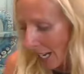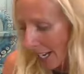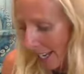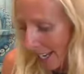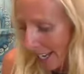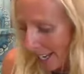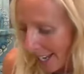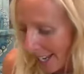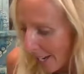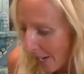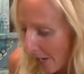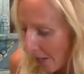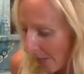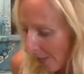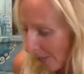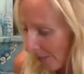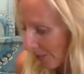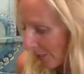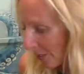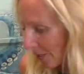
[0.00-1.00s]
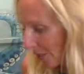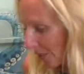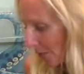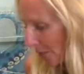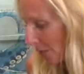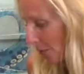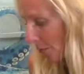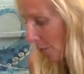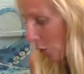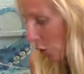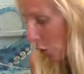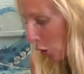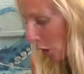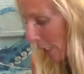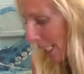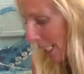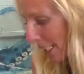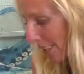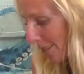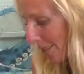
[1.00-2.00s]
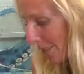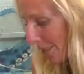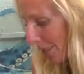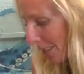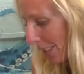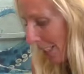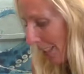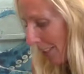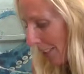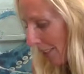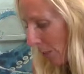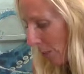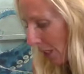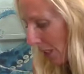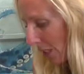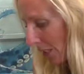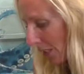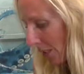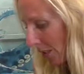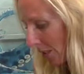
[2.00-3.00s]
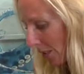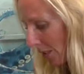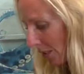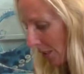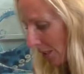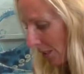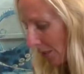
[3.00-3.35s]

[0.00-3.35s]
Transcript: have some greens in the piece.